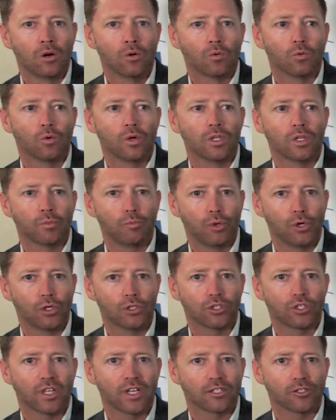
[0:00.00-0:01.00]
really
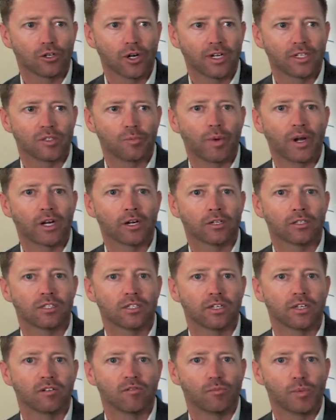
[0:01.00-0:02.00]
push that
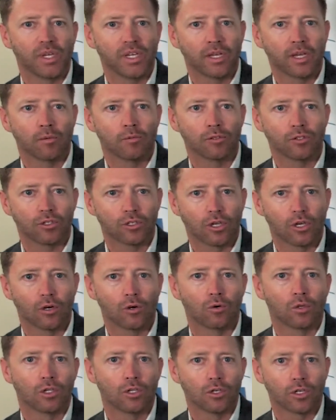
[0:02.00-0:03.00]
transparency of being able to
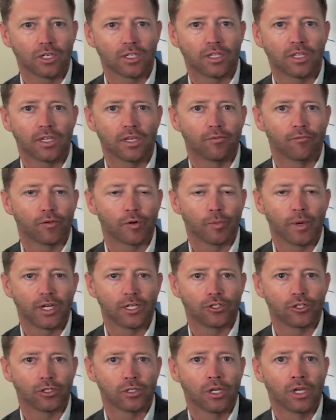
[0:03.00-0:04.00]
go and look at the
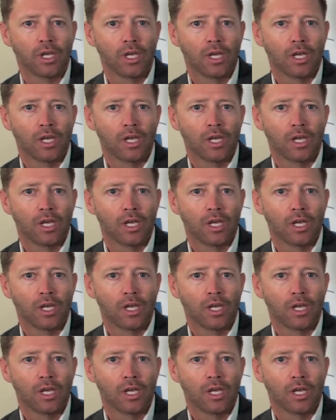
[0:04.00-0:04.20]
information.